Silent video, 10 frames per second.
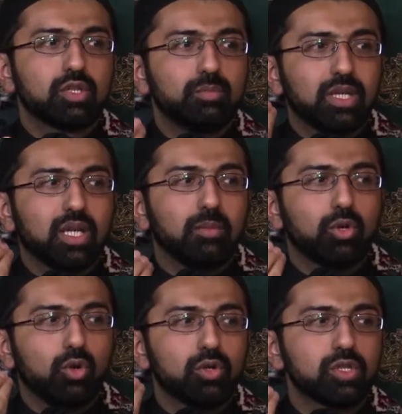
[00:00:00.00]
to become
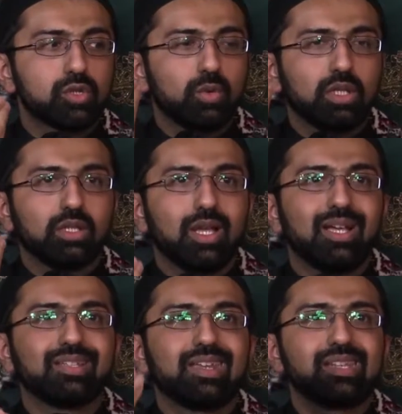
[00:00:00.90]
closer to
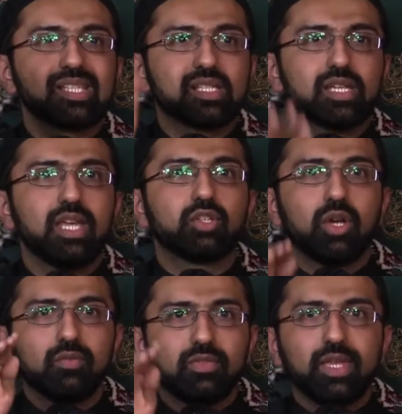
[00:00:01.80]
Allah, that is a state
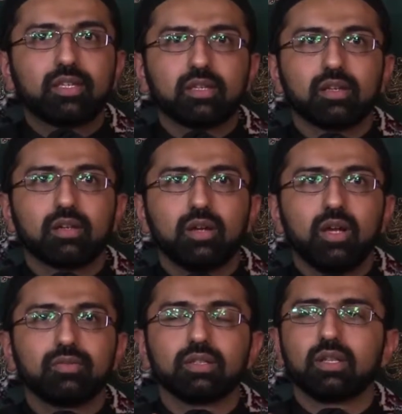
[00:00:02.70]
of dhikr
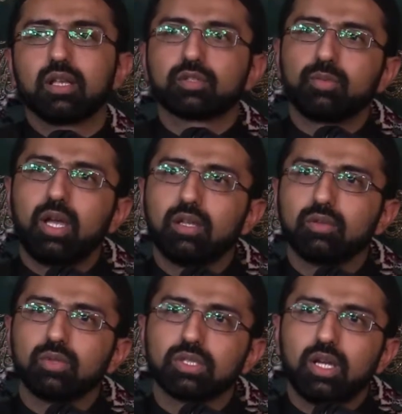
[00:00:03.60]
of Allah
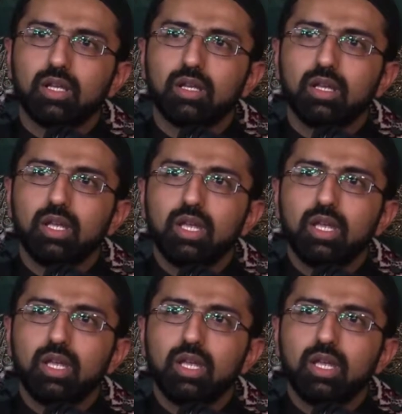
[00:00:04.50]
subhanahu wa ta'ala.